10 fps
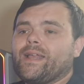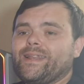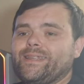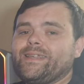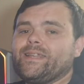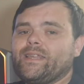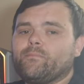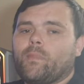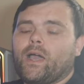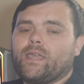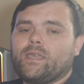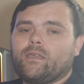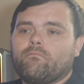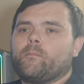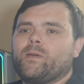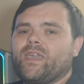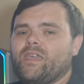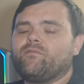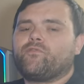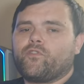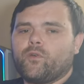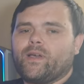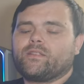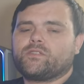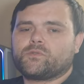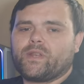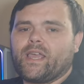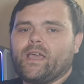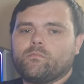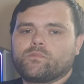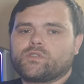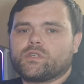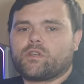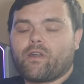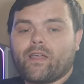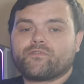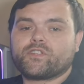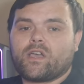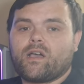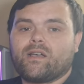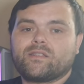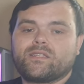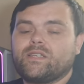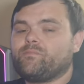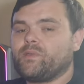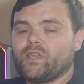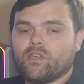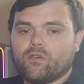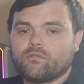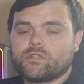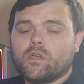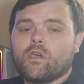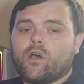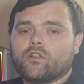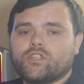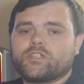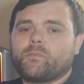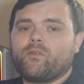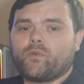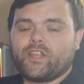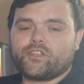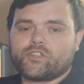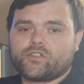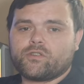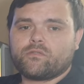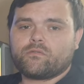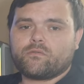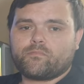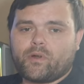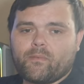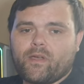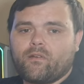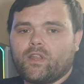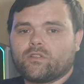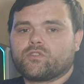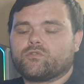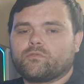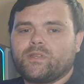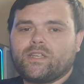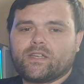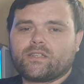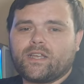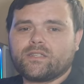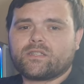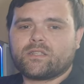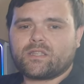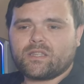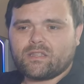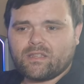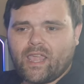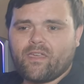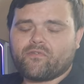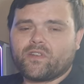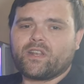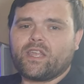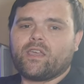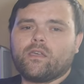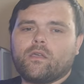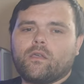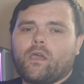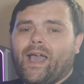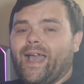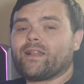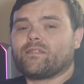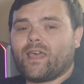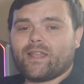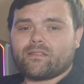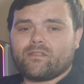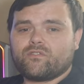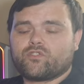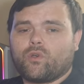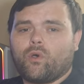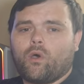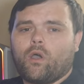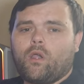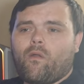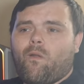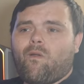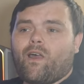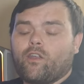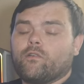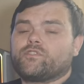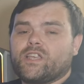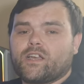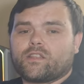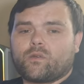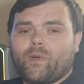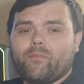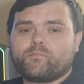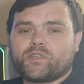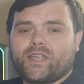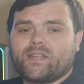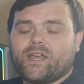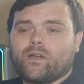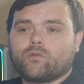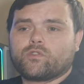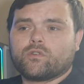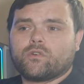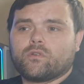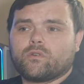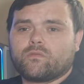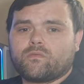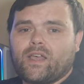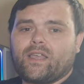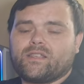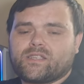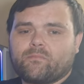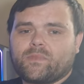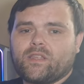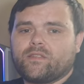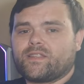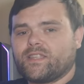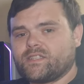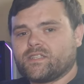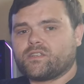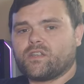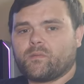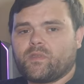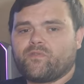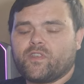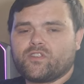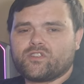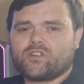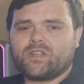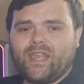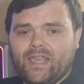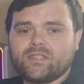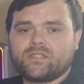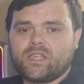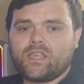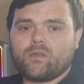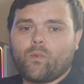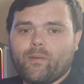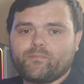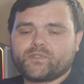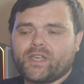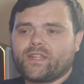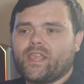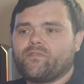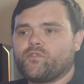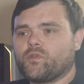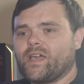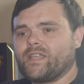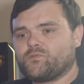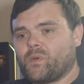clearly my influence when it comes to graphics cards, CPUs, or just my reach primarily on social media does definitely add that. So, and obviously I got the website now, so that is something that this is going to be featured on, is the website. If you guys